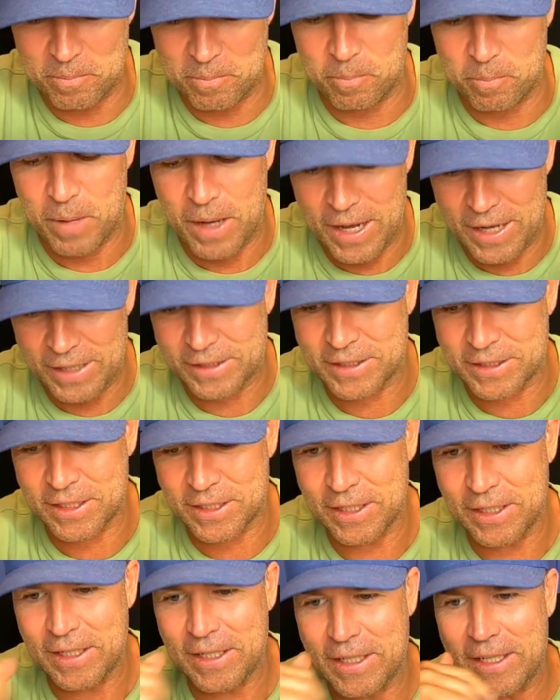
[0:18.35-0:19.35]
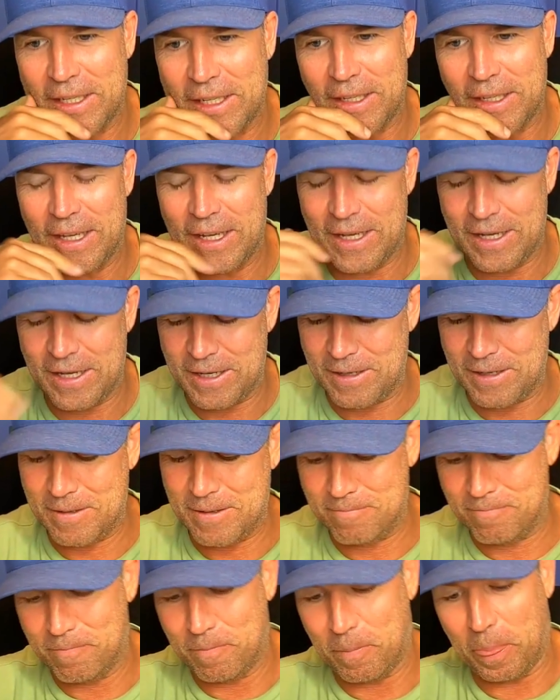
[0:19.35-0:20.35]
but
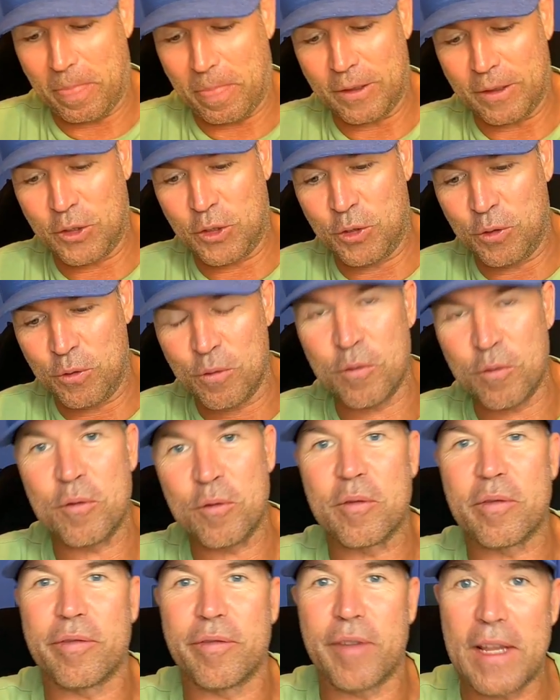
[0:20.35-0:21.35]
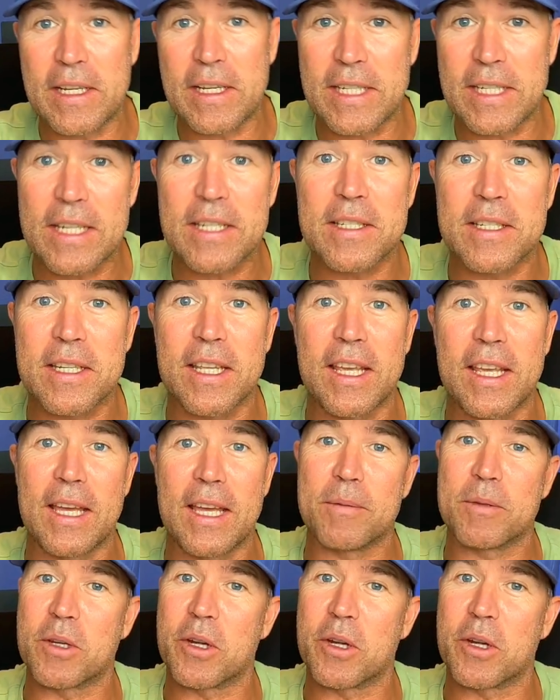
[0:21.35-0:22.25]
um, two fantastic games.